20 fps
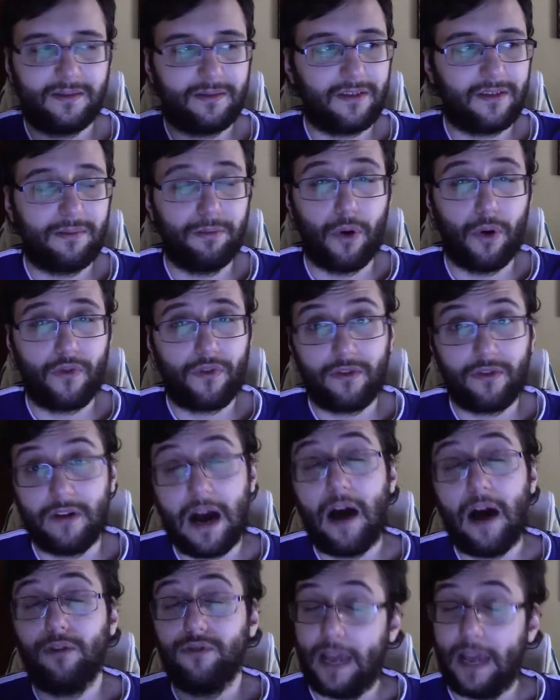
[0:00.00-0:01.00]
both
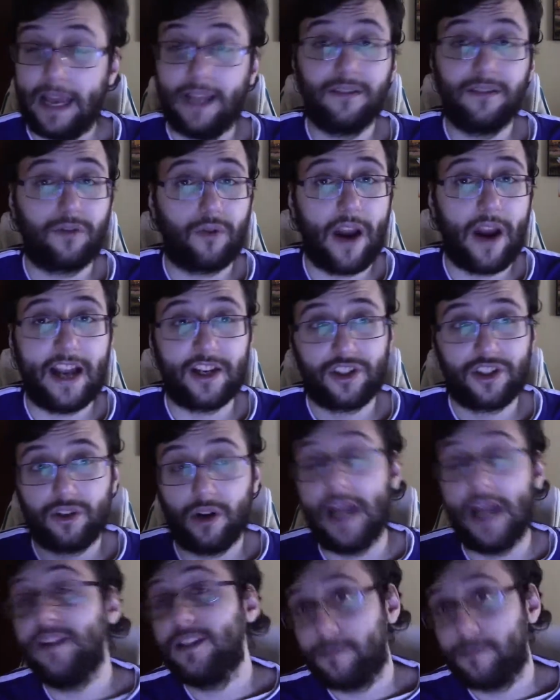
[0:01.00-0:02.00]
Cloud and Crash
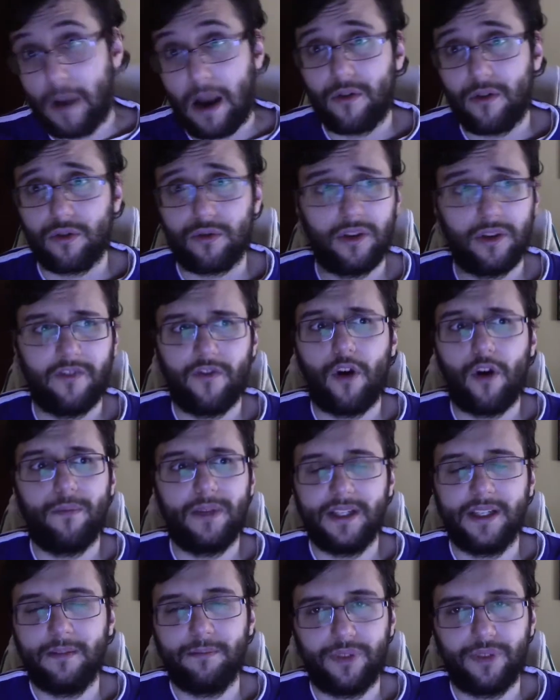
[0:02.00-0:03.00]
and Spyro could have all
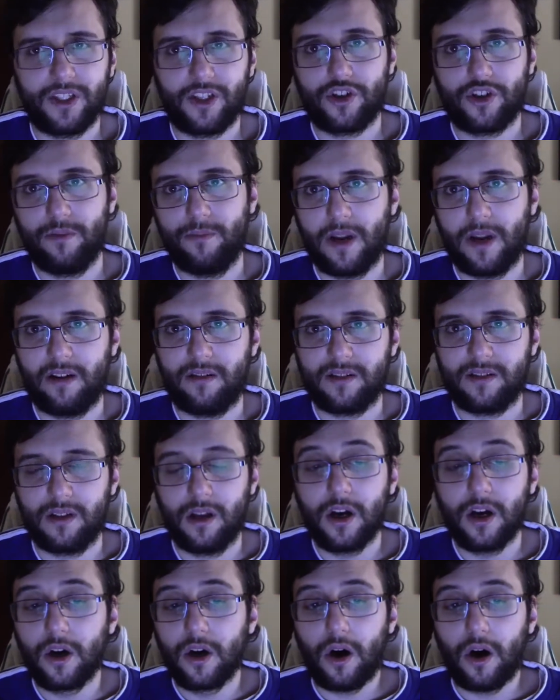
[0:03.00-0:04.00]
been in PlayStation Battles,
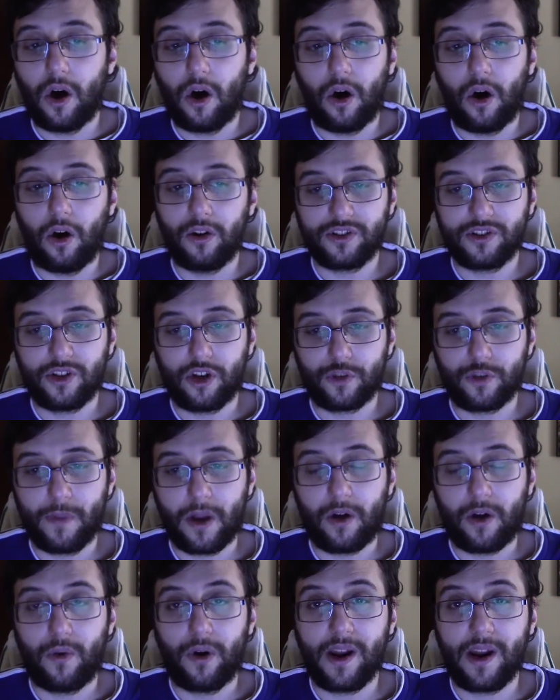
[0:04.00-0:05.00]
All-Stars
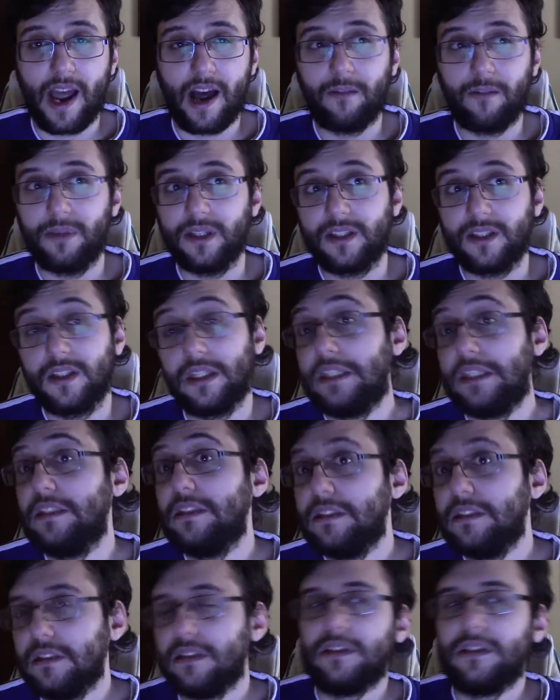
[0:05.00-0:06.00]
Battle Royale, but
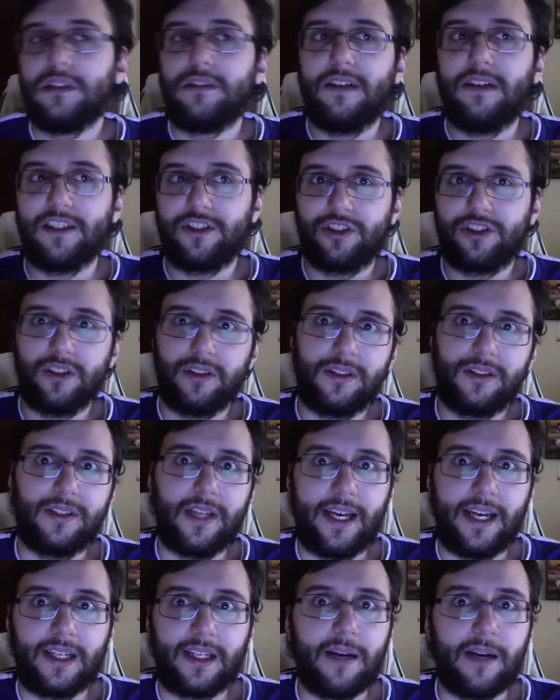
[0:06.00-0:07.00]
let's just
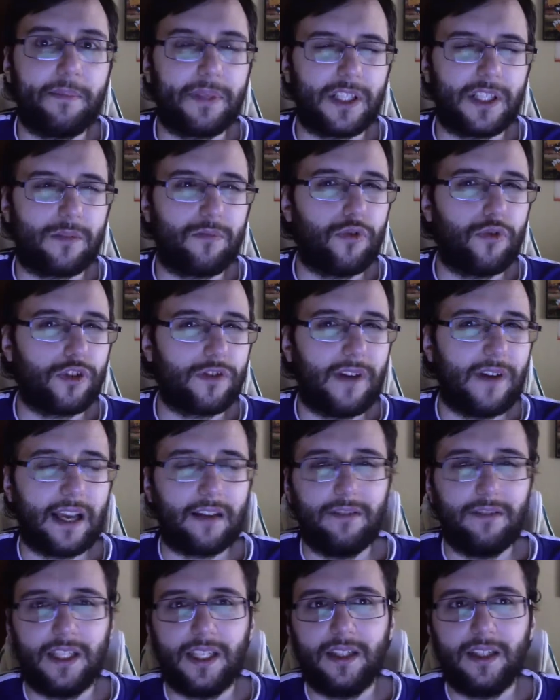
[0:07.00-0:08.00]
say companies most
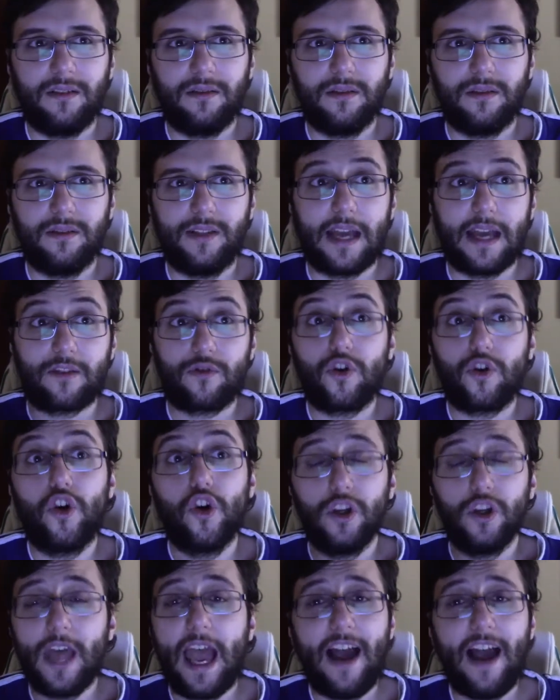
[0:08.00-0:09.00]
likely that
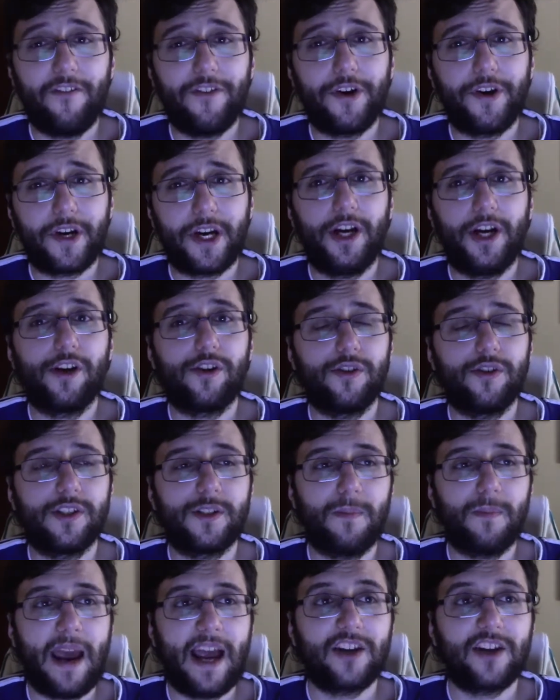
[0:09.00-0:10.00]
could have their character in
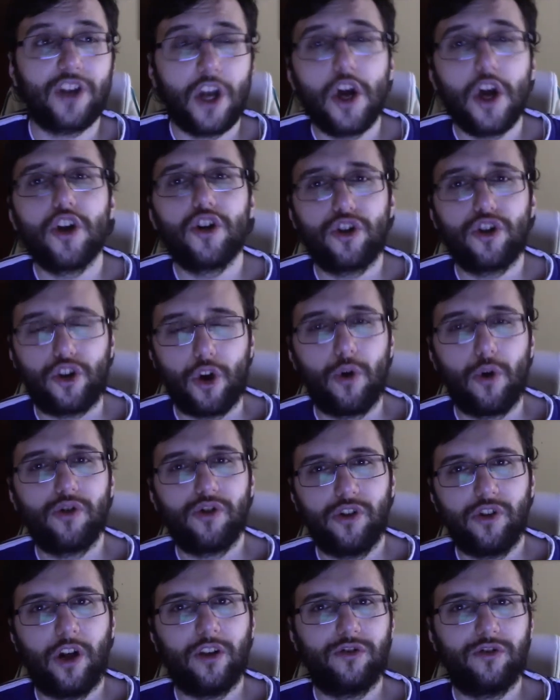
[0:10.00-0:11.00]
Smash chose
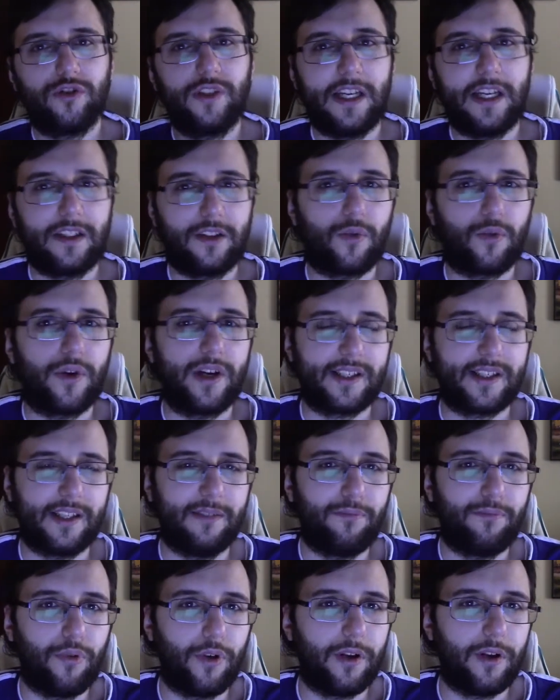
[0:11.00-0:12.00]
not to take the risk
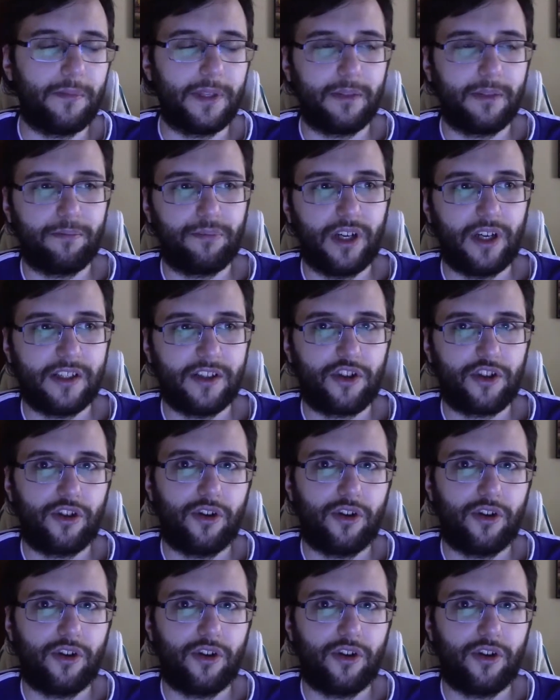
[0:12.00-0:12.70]
and put them in PlayStation